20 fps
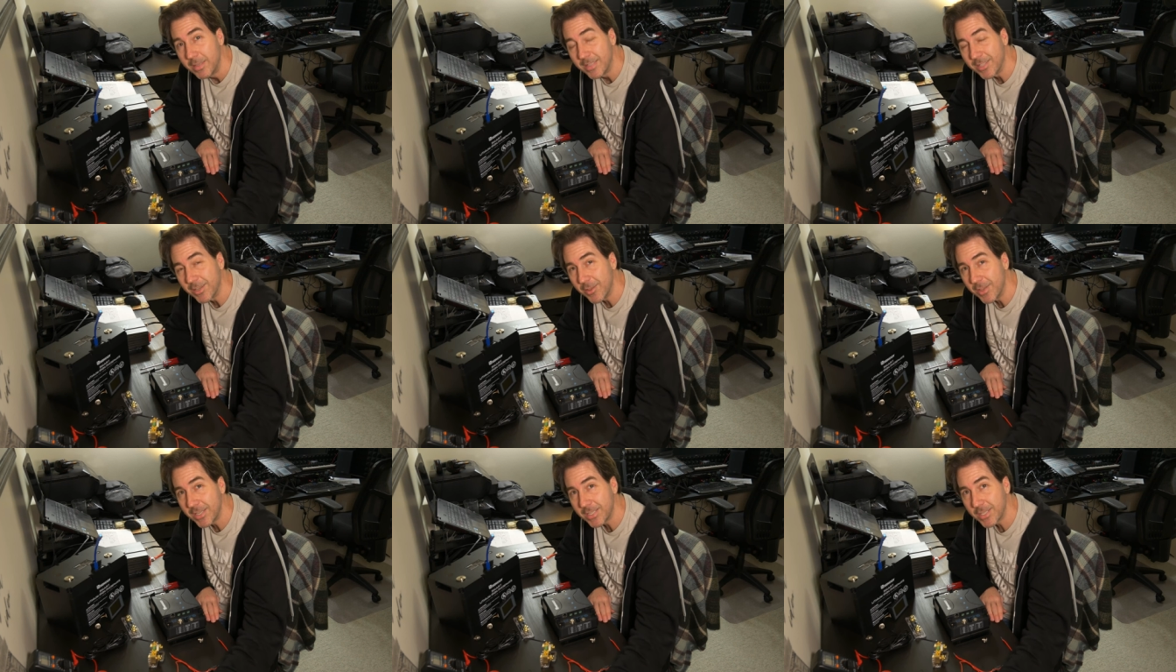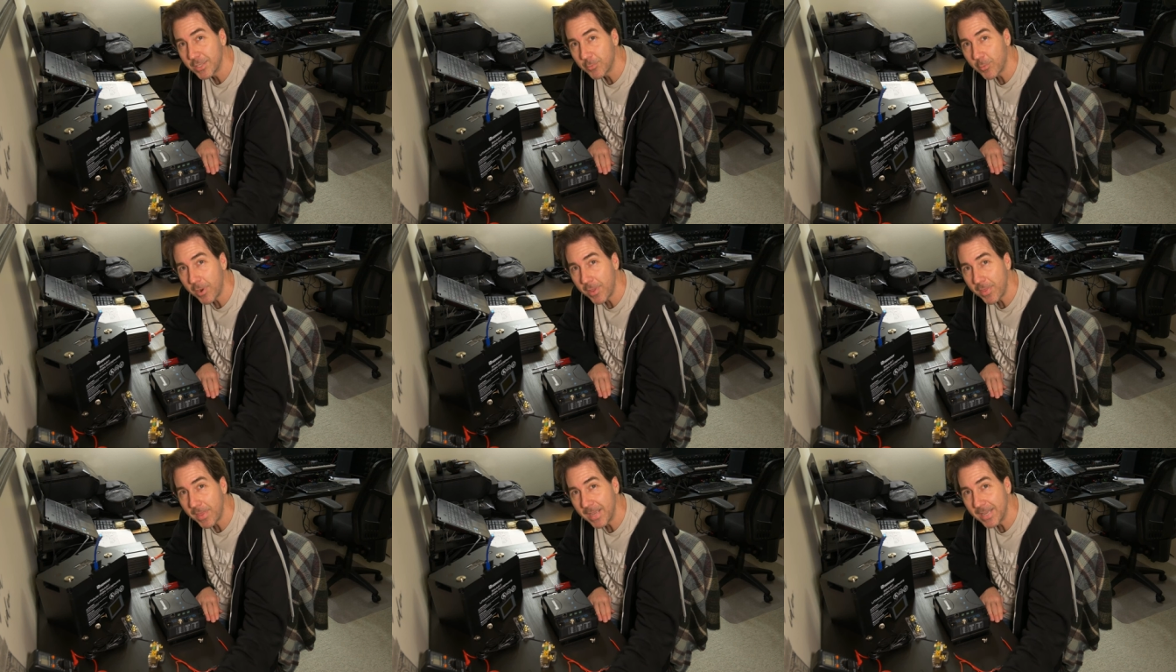So this is
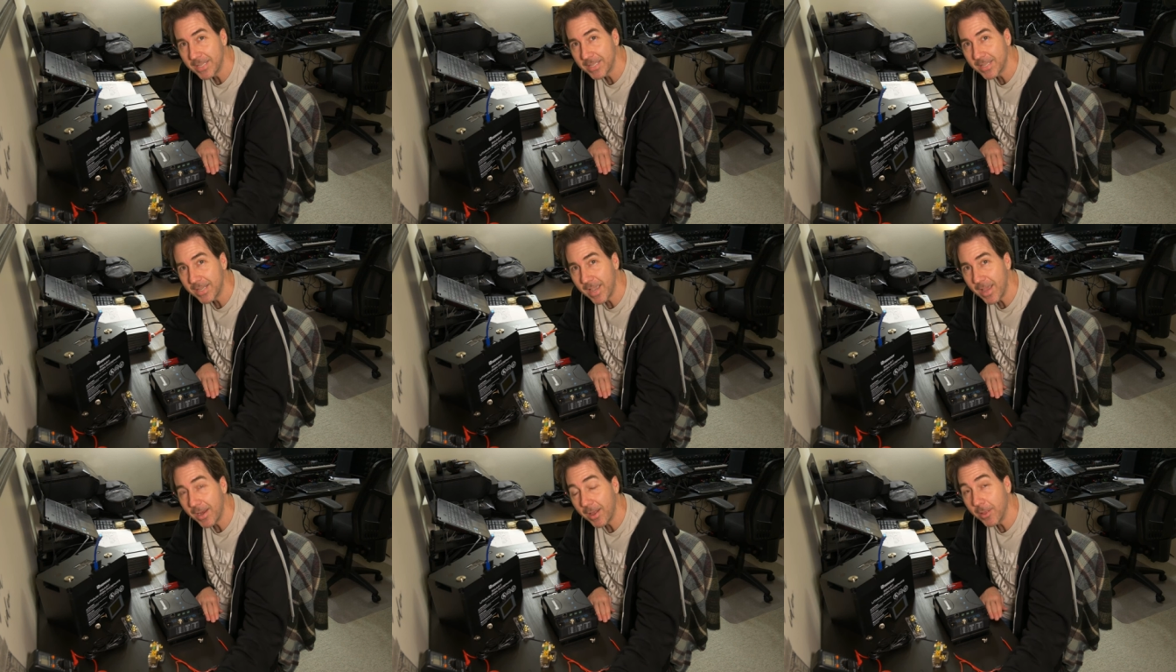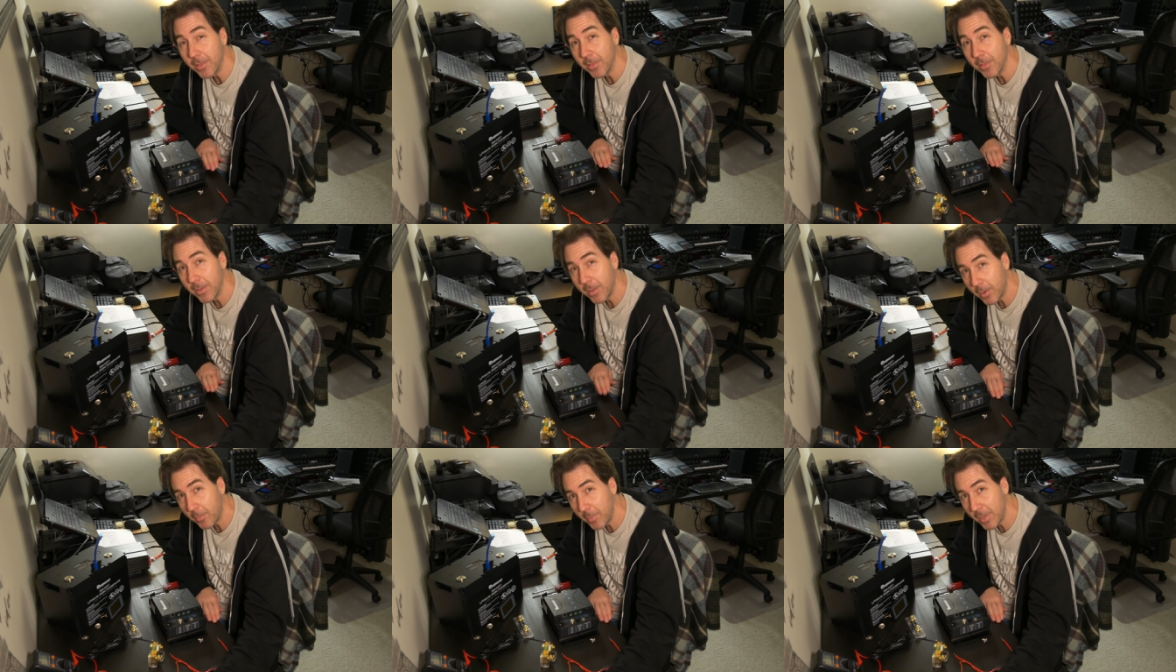where things get a
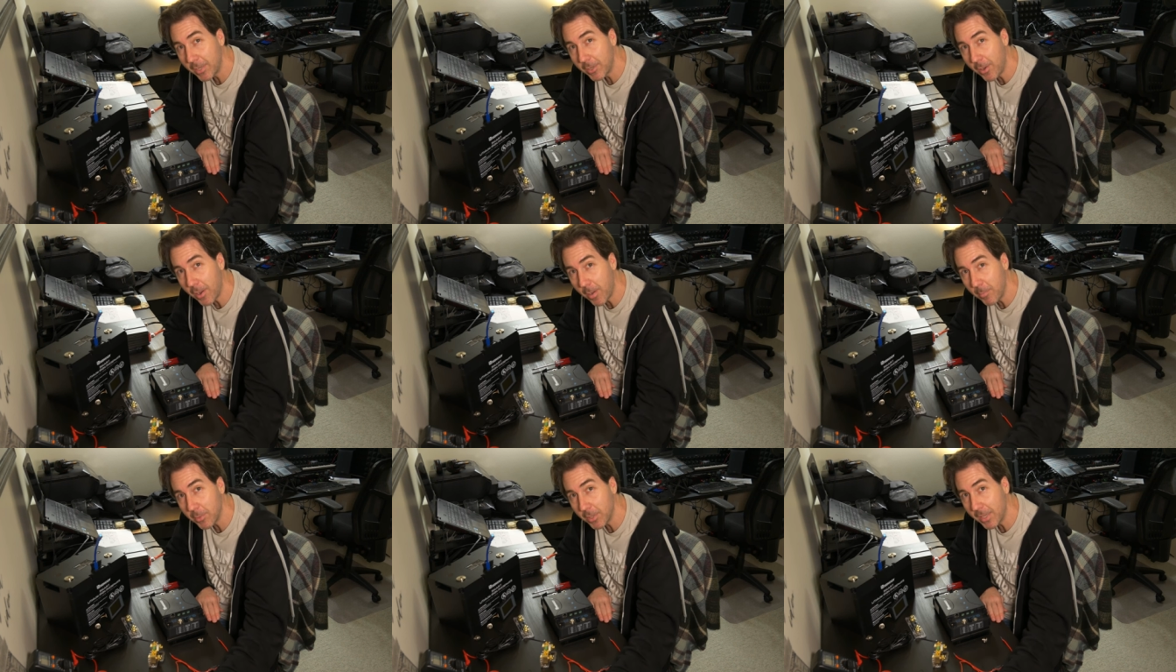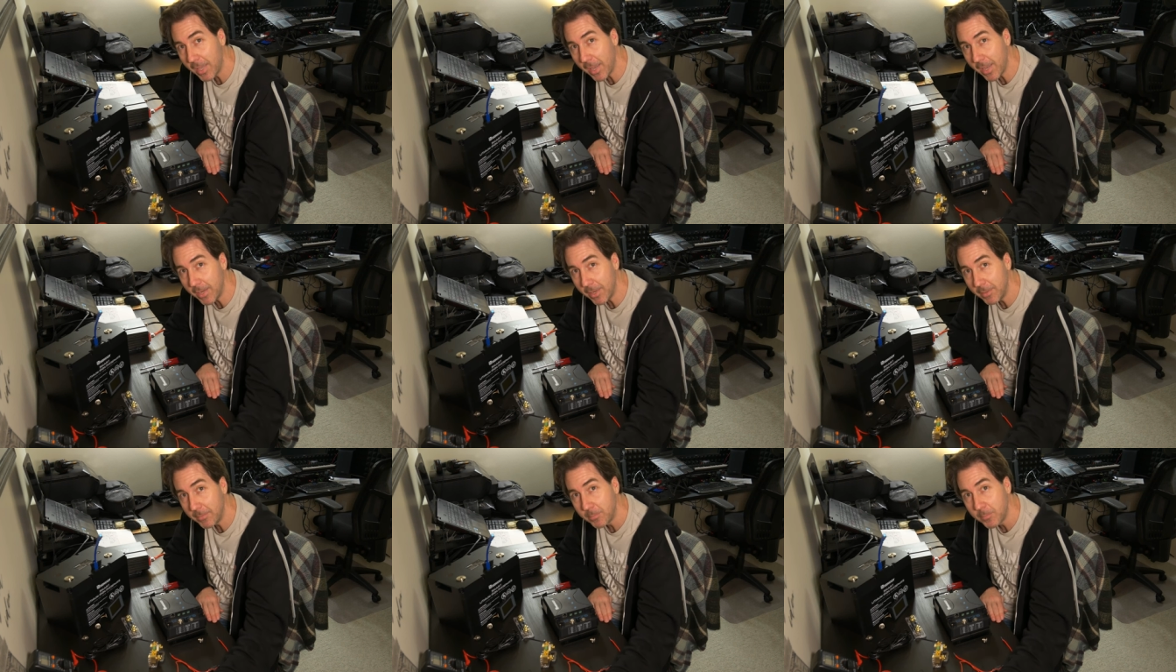little bit
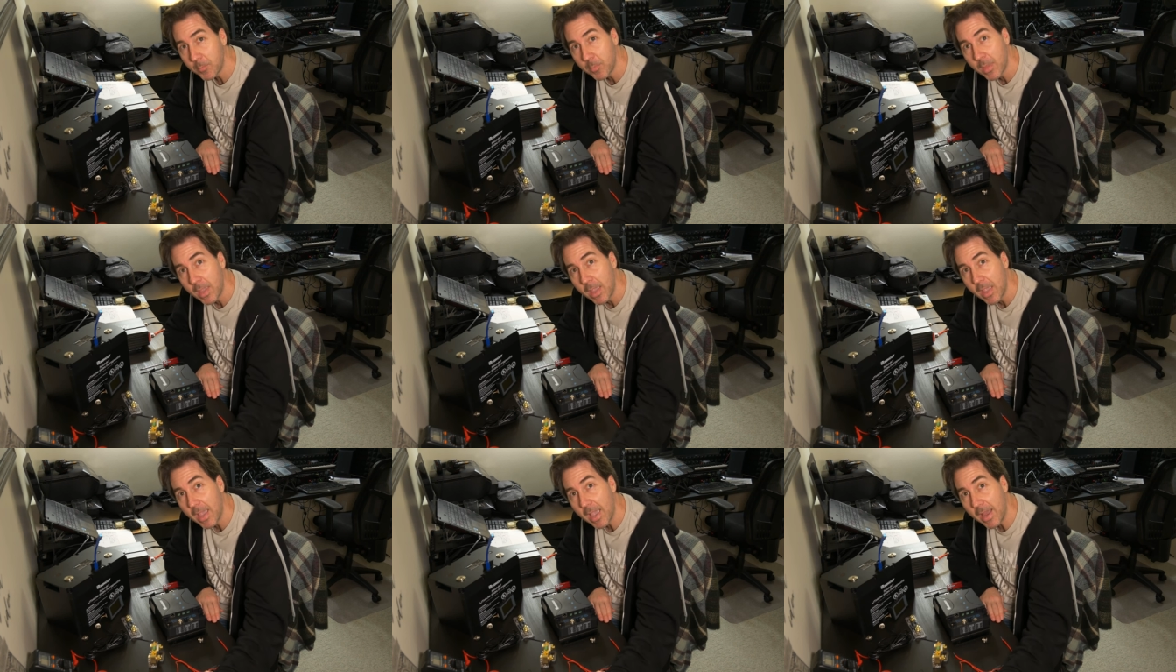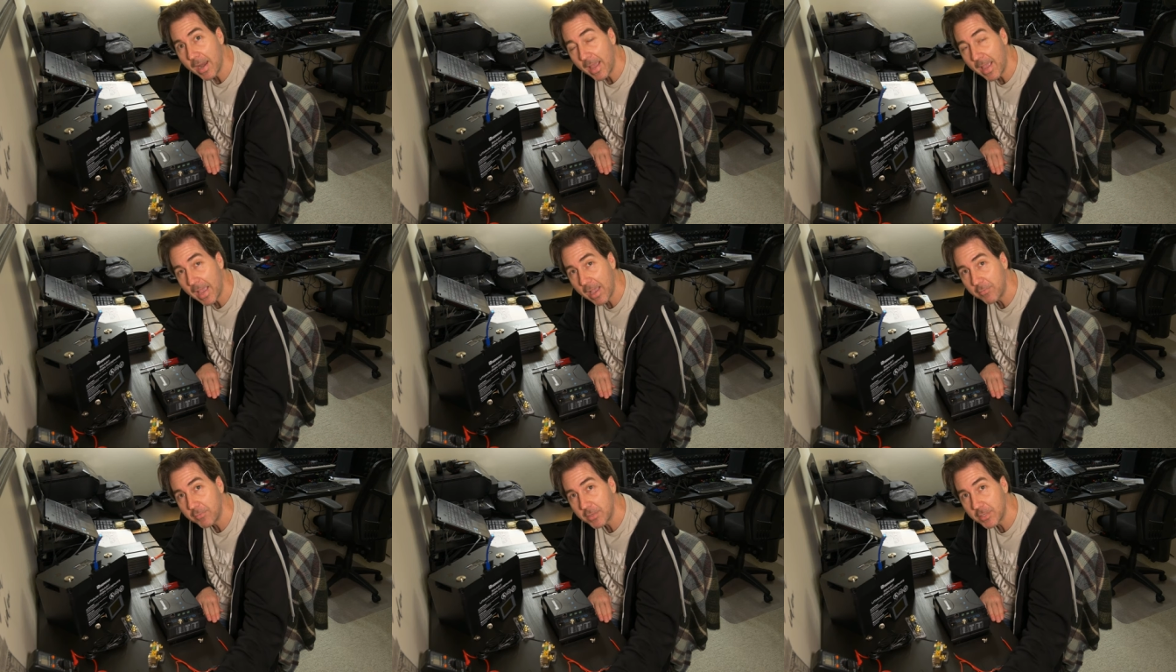complicated, and I
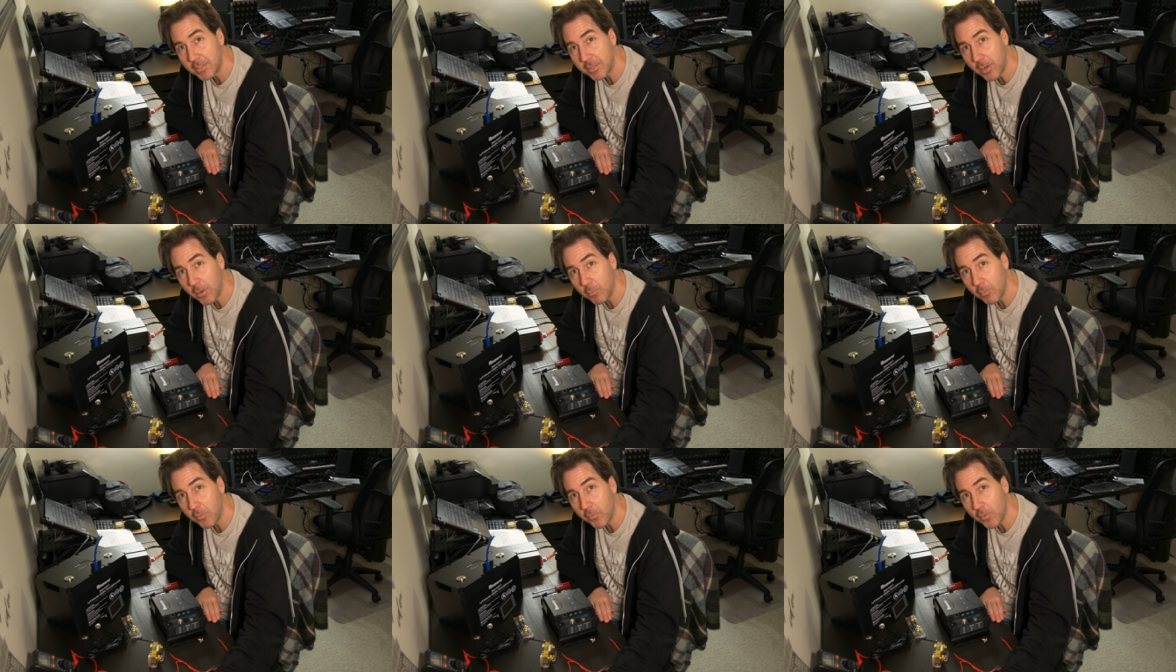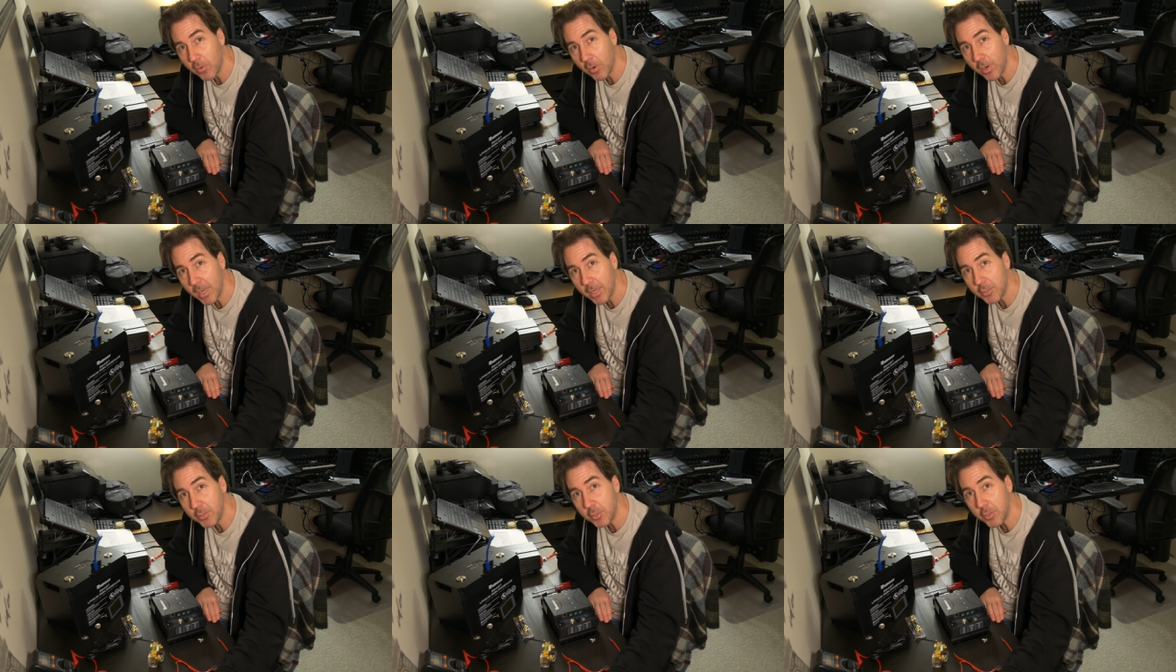have to start
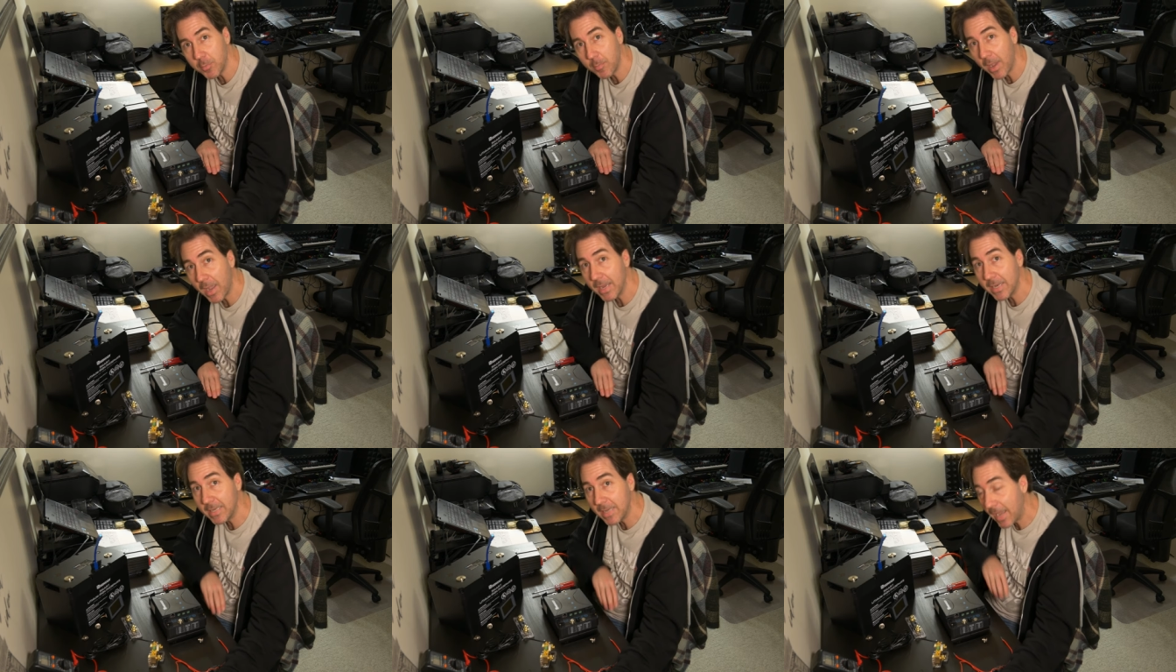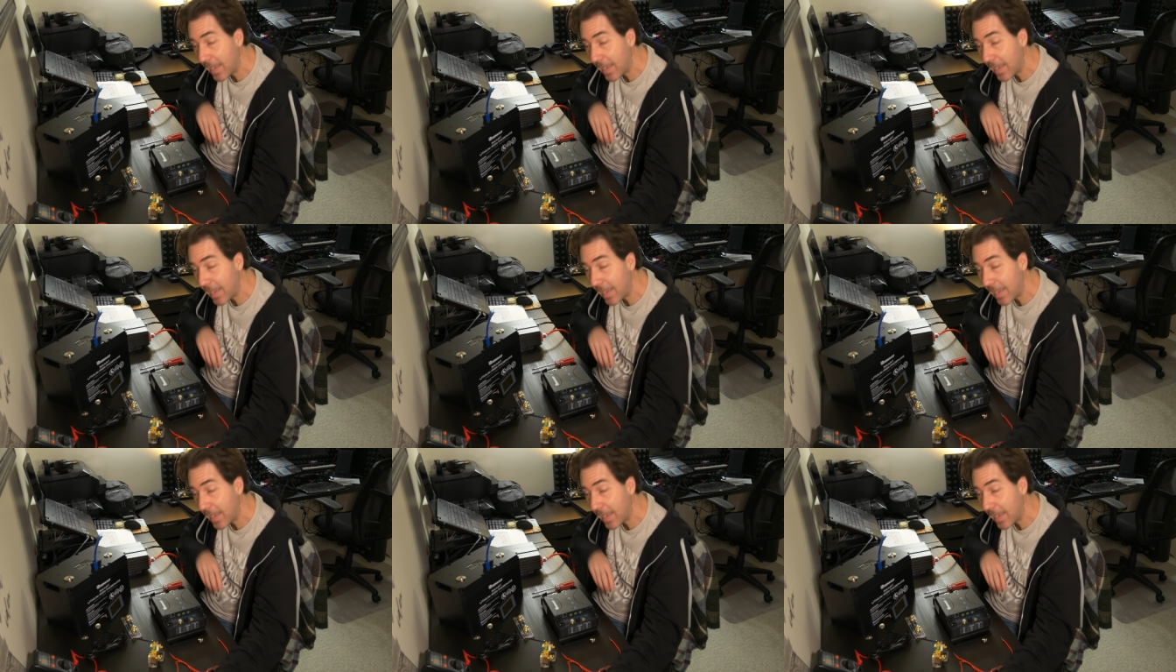referring to my